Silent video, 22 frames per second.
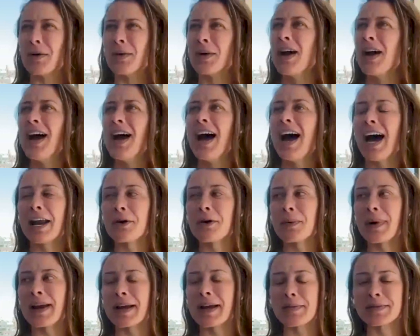no. I
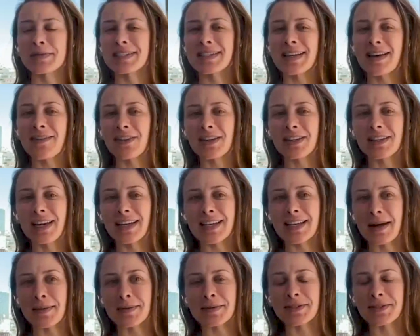don't wake up at 7.
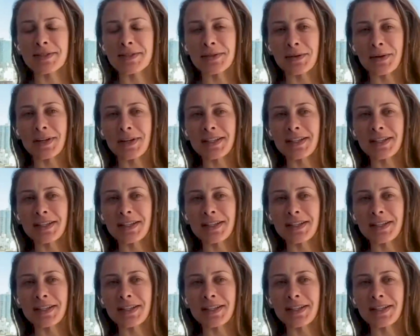That's absolutely